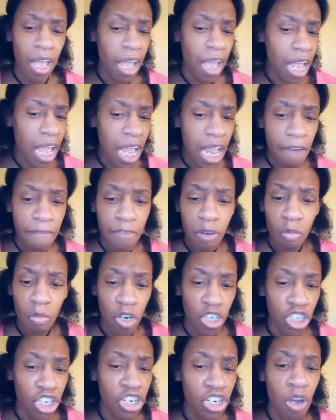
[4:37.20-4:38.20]
Every
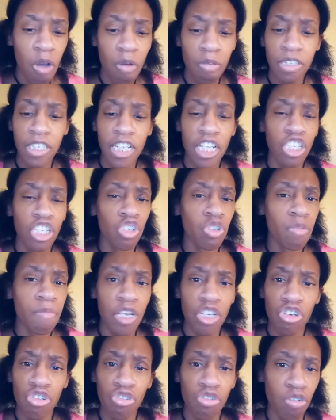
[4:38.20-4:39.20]
witch knows this to
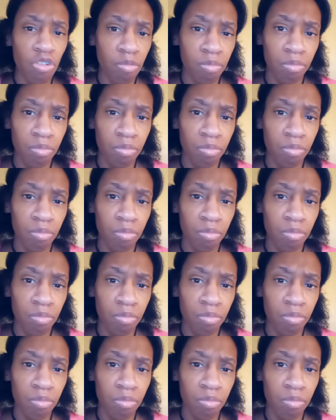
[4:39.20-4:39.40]
be true.